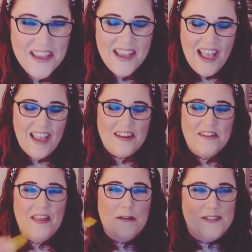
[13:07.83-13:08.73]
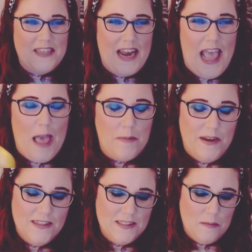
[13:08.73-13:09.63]
I knew that was going to happen
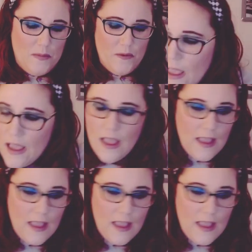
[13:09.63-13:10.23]
at some point.